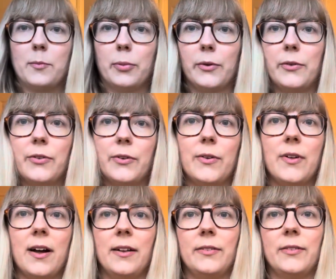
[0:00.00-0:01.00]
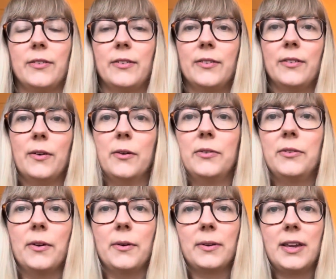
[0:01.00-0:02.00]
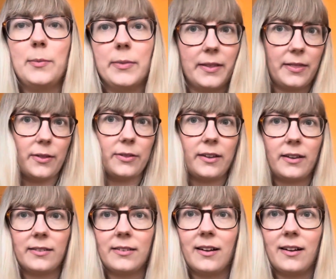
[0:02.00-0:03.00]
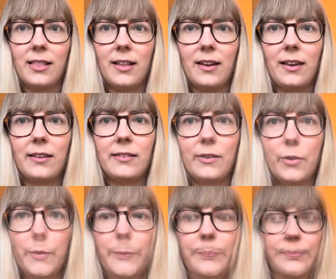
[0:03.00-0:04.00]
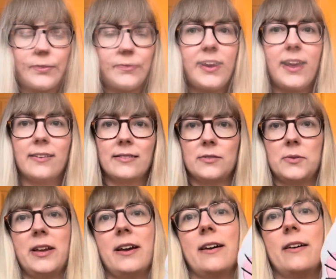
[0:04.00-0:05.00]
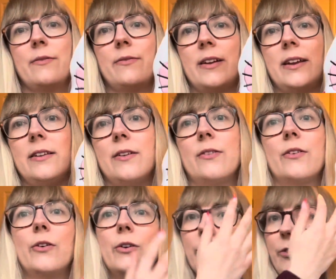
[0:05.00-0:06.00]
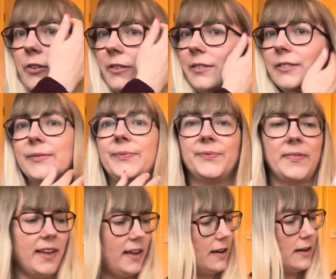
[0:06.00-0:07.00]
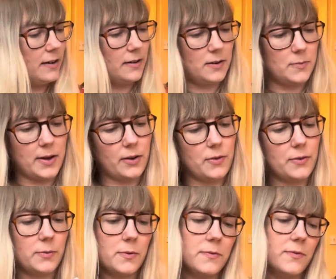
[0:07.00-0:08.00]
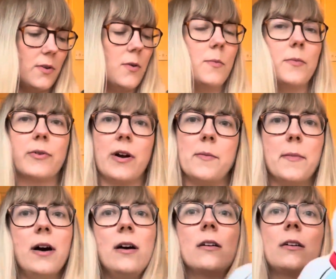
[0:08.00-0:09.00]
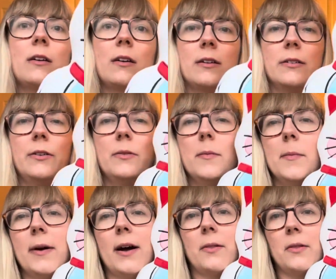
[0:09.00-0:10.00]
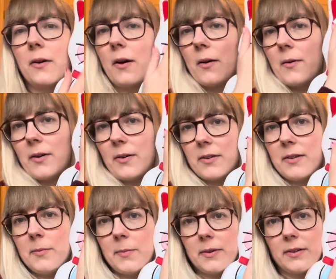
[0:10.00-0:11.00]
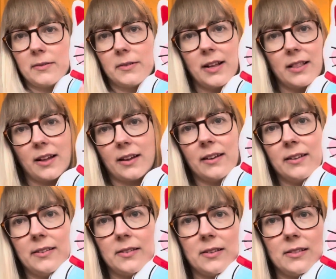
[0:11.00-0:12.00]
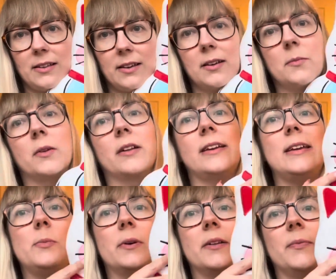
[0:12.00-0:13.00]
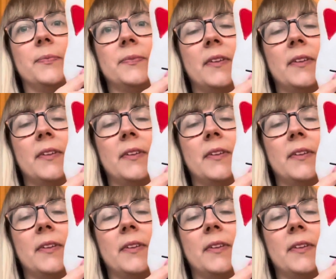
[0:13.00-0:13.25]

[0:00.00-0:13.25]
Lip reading: brutal and also keeping the things that I like. So. Okay, so next we have another cushion. I got this one from Primark. I don't remember how long ago I got it, but I really like it, so I think I'm gonna keep it.